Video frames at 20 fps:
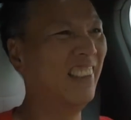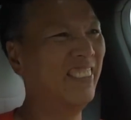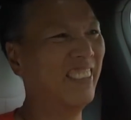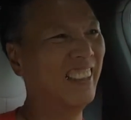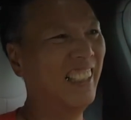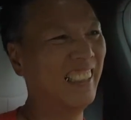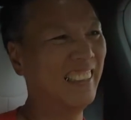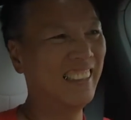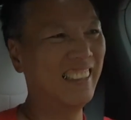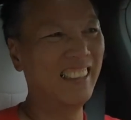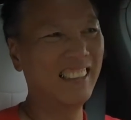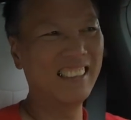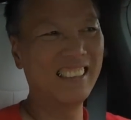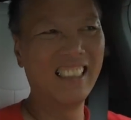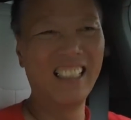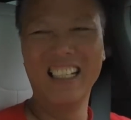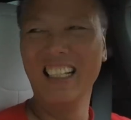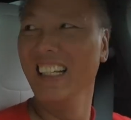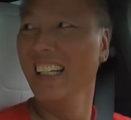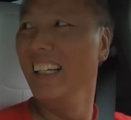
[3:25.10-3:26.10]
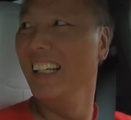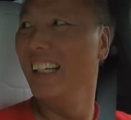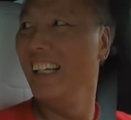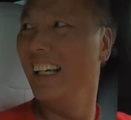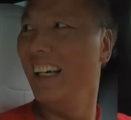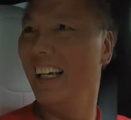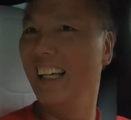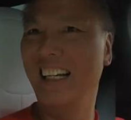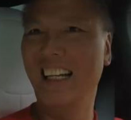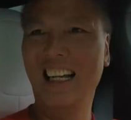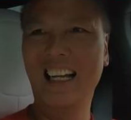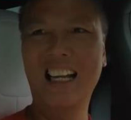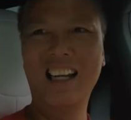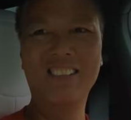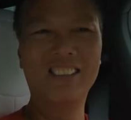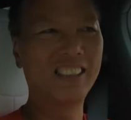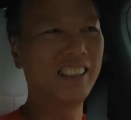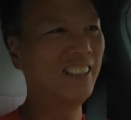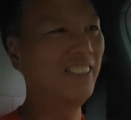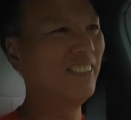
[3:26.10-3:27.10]
if you like this. And uh, I
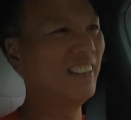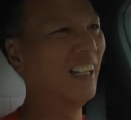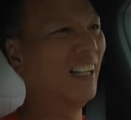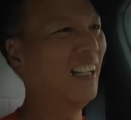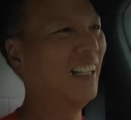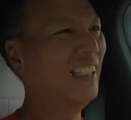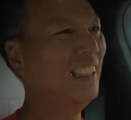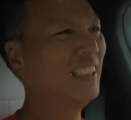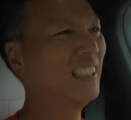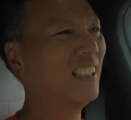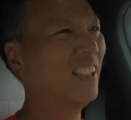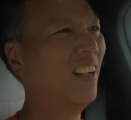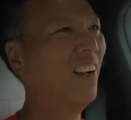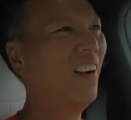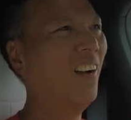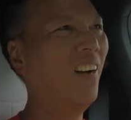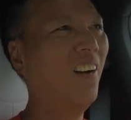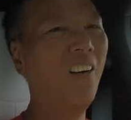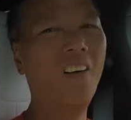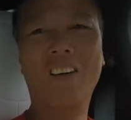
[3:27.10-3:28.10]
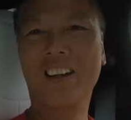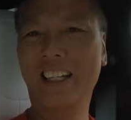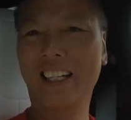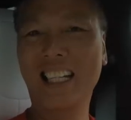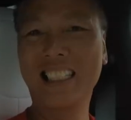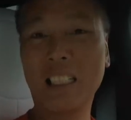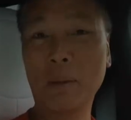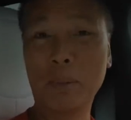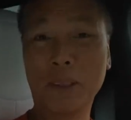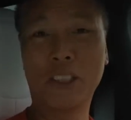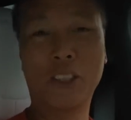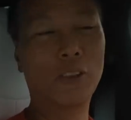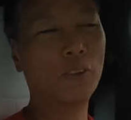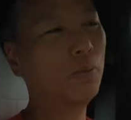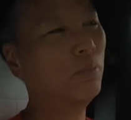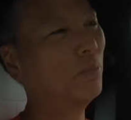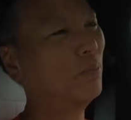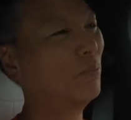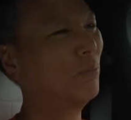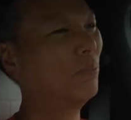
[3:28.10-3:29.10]
will see you guys on the next episode.